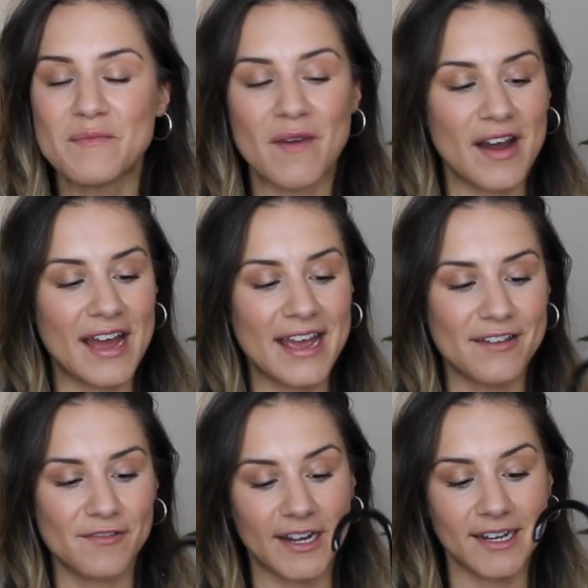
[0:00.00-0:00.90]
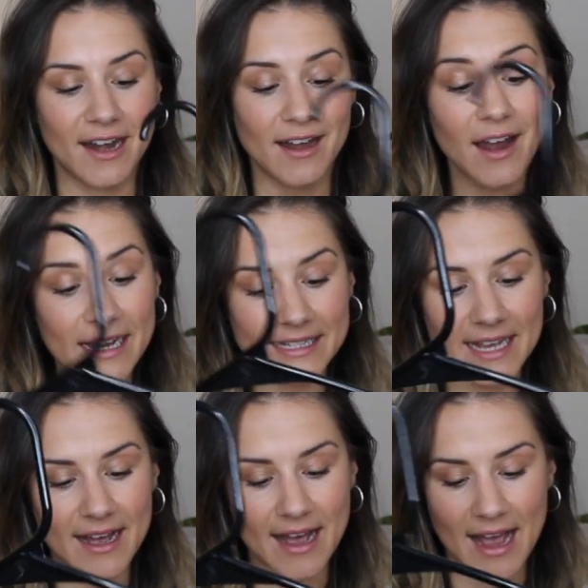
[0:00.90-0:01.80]
My friend
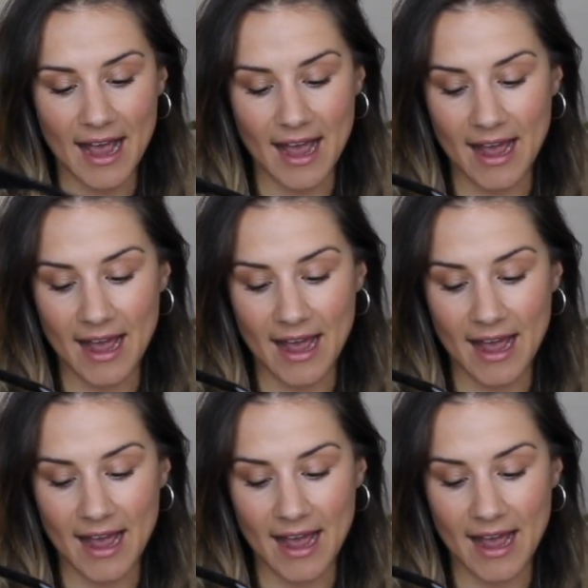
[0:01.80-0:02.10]
Liza